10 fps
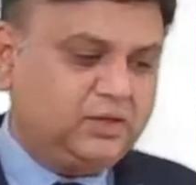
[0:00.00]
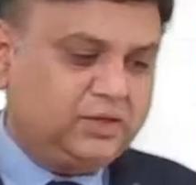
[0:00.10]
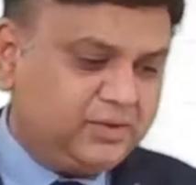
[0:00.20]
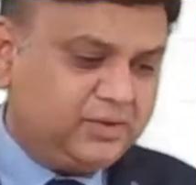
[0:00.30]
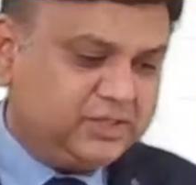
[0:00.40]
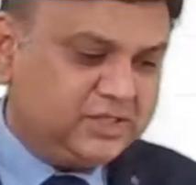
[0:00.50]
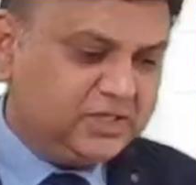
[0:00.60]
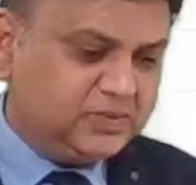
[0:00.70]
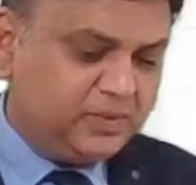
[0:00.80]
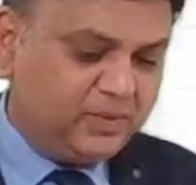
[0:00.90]
The question is
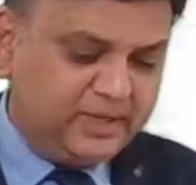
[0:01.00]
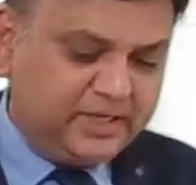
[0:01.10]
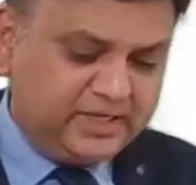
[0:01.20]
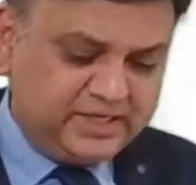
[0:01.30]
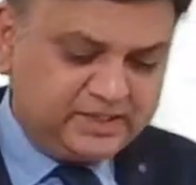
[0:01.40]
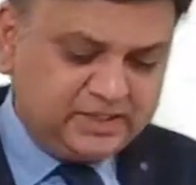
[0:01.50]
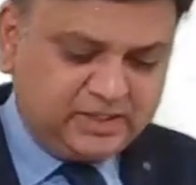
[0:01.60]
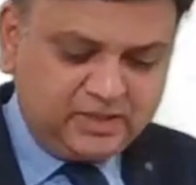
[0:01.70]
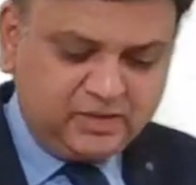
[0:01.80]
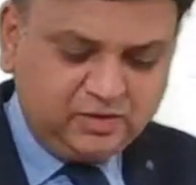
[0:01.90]
providing that say
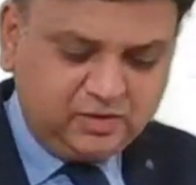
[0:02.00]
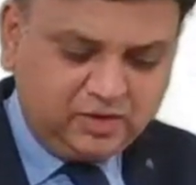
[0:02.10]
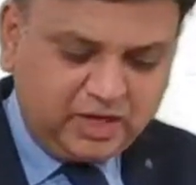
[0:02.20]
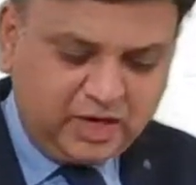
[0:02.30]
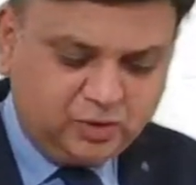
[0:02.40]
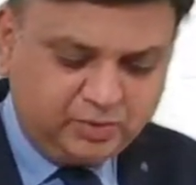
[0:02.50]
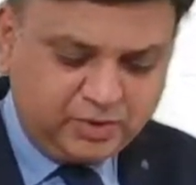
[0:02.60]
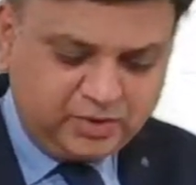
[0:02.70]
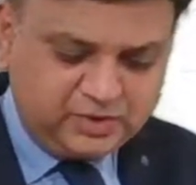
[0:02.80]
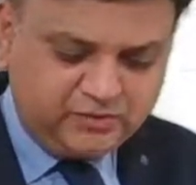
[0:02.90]
the
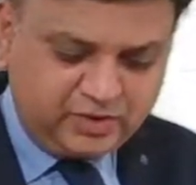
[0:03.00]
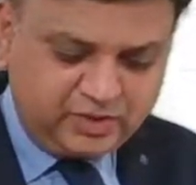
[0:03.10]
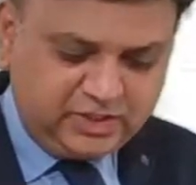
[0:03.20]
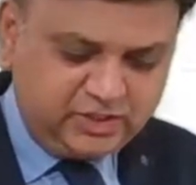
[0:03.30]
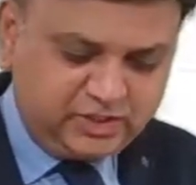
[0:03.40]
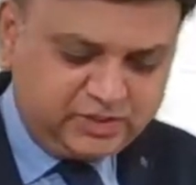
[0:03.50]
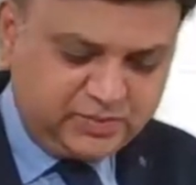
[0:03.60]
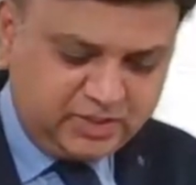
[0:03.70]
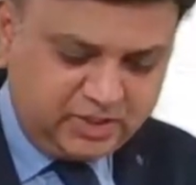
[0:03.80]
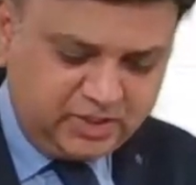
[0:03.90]
output is 40 units
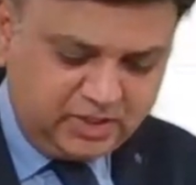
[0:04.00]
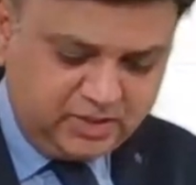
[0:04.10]
per hour.